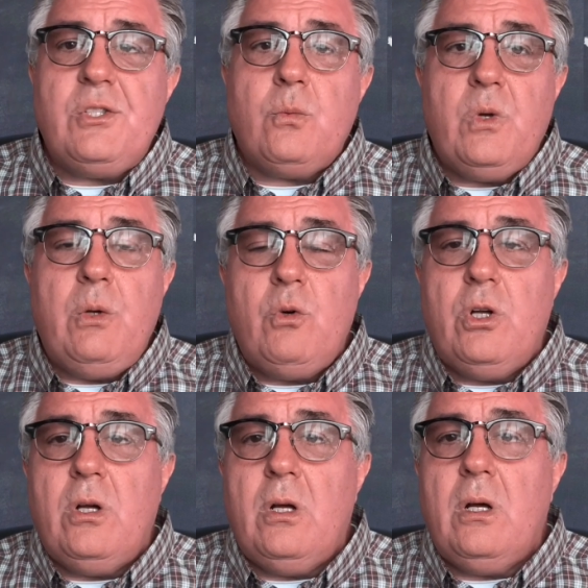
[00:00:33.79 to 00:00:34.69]
we
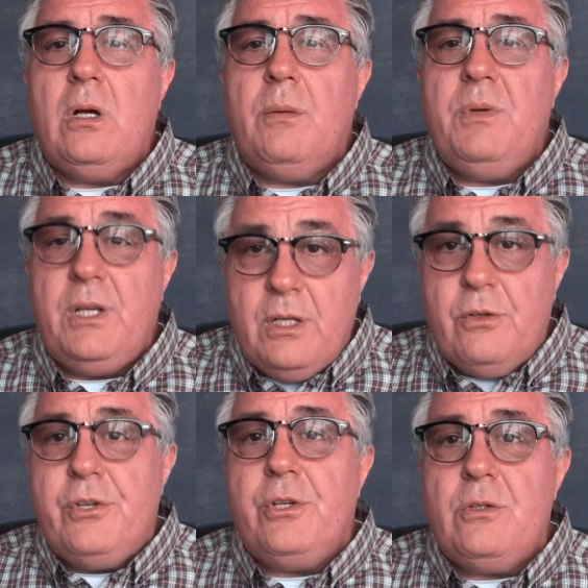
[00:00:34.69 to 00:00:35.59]
will be
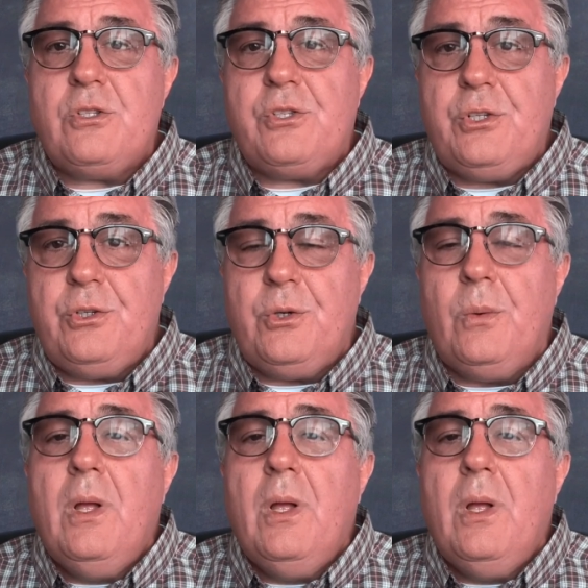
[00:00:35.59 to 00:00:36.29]
introduced to